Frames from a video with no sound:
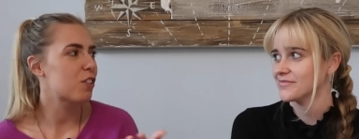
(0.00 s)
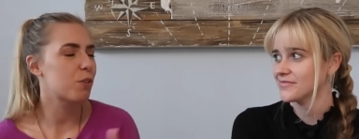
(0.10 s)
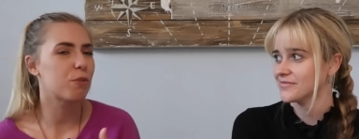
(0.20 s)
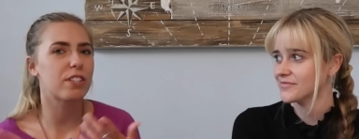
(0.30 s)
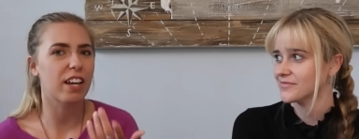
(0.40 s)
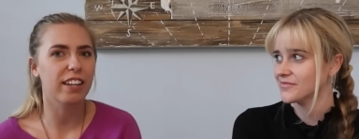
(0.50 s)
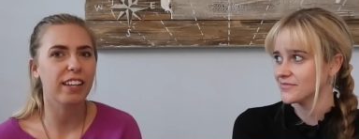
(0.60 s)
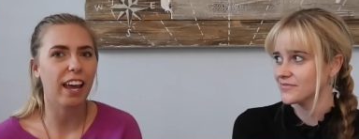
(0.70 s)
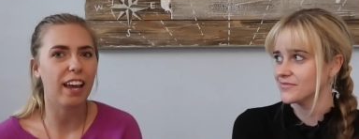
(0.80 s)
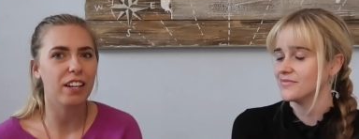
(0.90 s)
Speaker 1: to
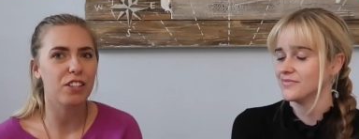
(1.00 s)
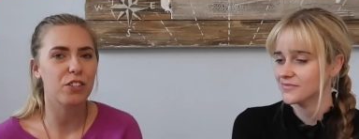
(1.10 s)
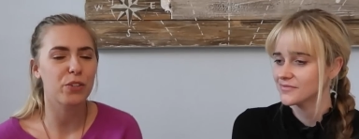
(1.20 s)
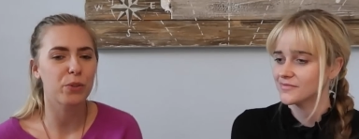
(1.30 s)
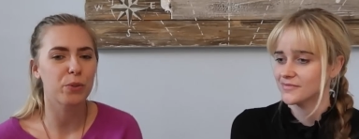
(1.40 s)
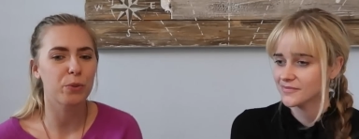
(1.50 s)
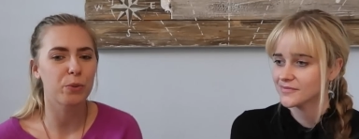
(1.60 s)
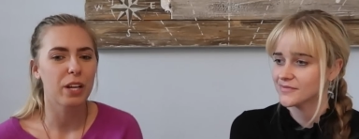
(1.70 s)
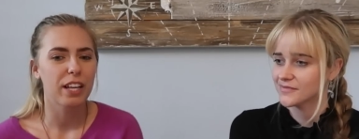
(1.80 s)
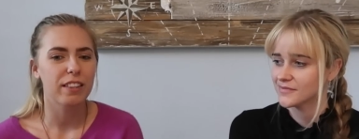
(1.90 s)
dedicate
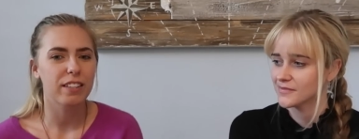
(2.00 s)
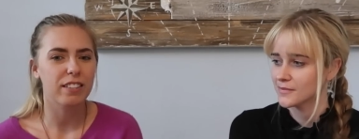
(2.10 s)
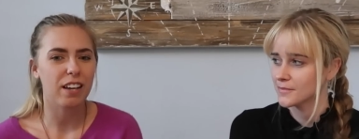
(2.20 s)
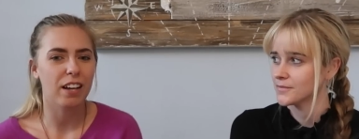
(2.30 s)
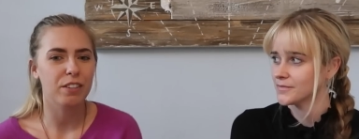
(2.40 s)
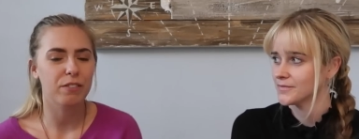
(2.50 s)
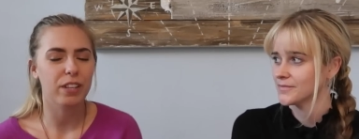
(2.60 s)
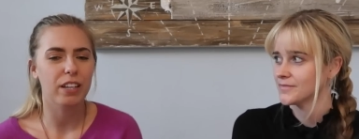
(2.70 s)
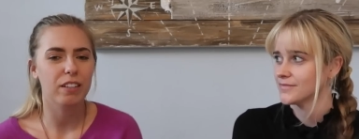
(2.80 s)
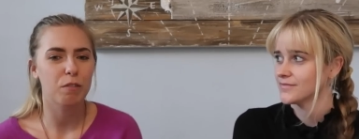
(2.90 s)
to these kind of
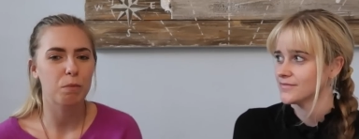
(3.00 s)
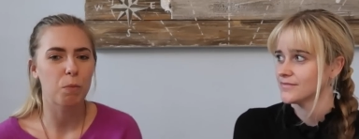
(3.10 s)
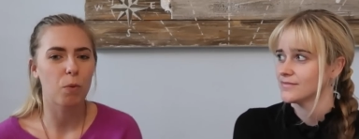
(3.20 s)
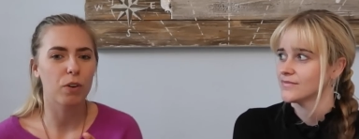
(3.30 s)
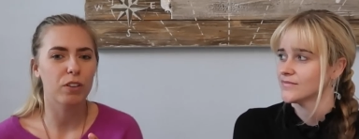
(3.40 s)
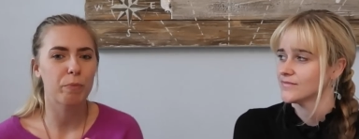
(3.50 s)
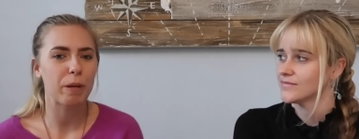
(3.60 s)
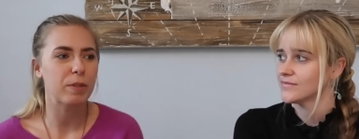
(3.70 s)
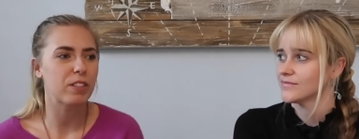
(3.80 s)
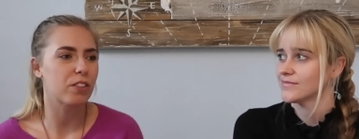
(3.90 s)
like more
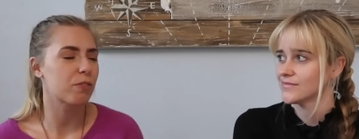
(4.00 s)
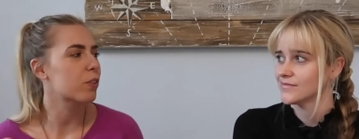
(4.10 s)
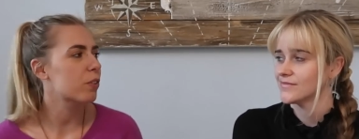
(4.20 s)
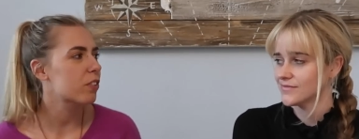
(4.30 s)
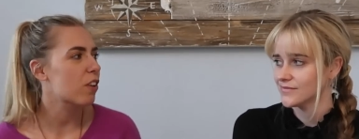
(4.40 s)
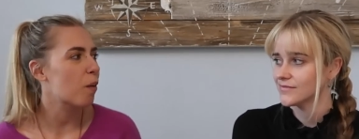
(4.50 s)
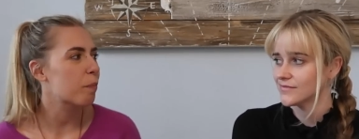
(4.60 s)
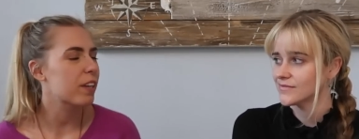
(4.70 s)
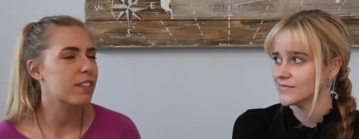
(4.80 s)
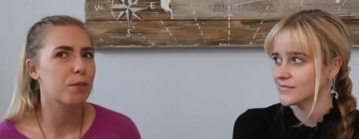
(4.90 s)
maybe difficult
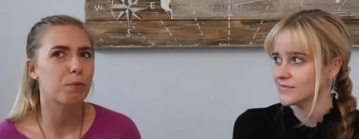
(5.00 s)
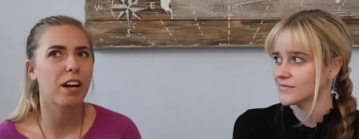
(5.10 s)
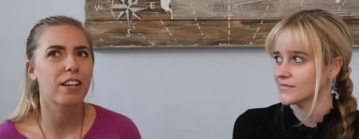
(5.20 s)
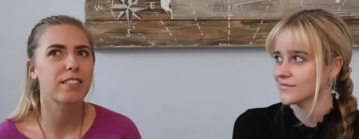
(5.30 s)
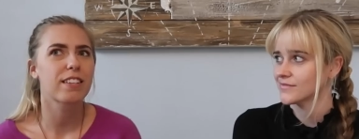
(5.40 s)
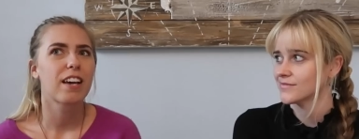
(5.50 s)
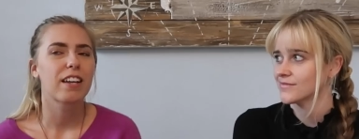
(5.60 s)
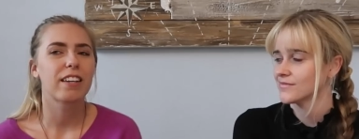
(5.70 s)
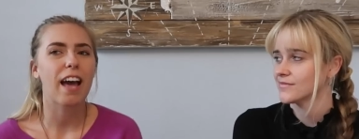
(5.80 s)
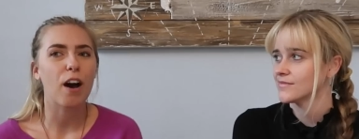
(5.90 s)
topics. Whereas
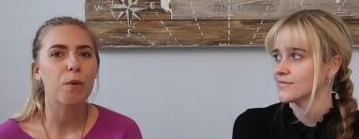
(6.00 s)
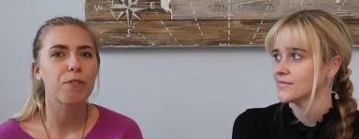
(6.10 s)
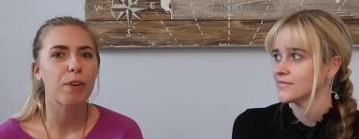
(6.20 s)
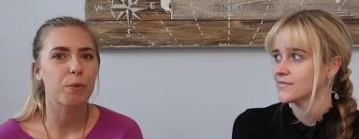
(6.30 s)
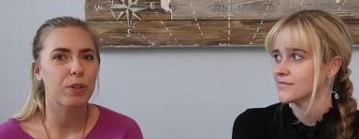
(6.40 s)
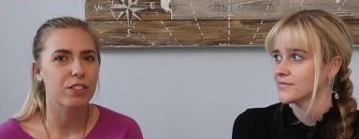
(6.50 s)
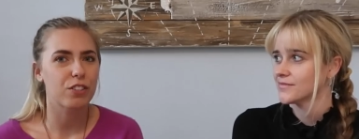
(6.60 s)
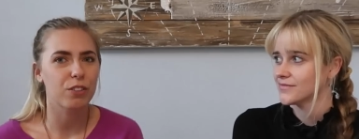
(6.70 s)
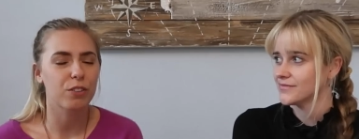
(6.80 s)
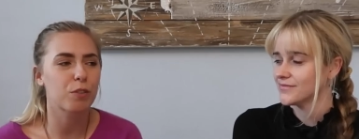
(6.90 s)
now, if I
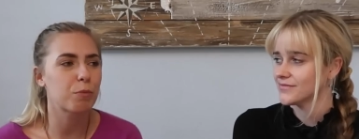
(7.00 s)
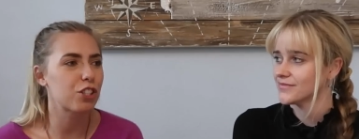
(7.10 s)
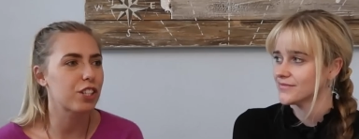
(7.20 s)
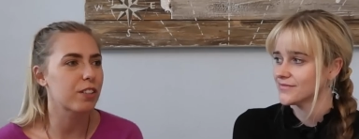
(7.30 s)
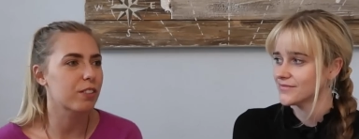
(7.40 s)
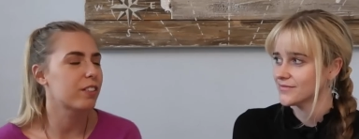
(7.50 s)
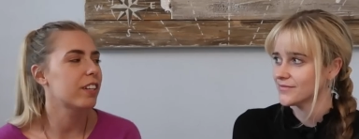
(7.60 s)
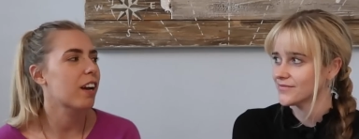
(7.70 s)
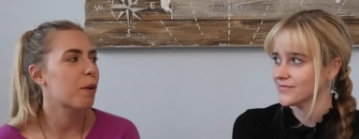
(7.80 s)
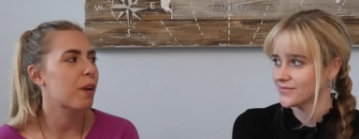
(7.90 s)
wanted to learn machine
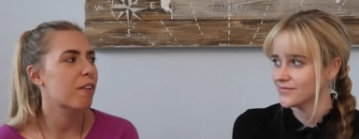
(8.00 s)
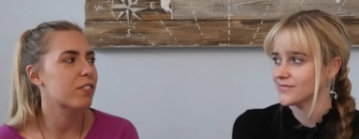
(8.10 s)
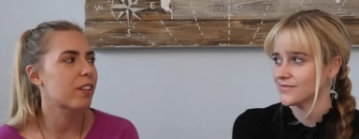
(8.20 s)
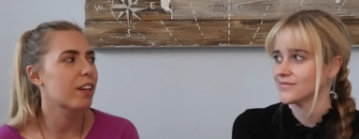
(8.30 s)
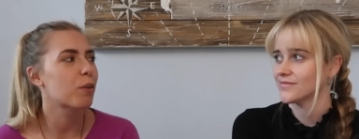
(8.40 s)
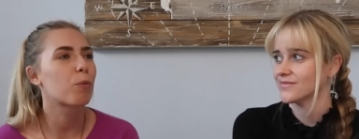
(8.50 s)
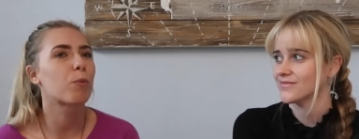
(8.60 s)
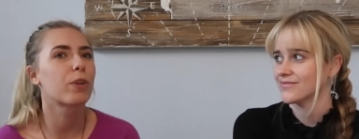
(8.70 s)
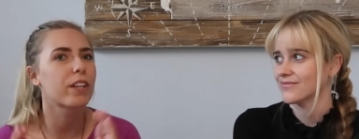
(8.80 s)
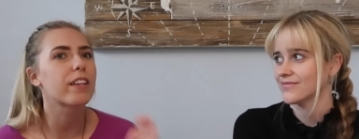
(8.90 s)
learning, I would have to like
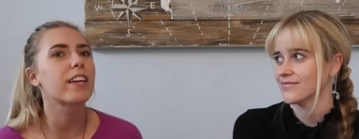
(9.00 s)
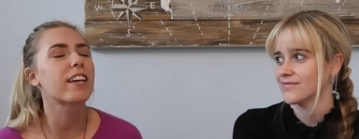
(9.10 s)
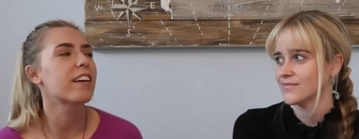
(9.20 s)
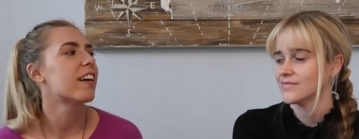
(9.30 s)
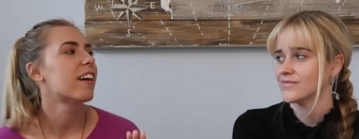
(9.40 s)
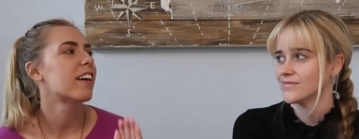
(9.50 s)
really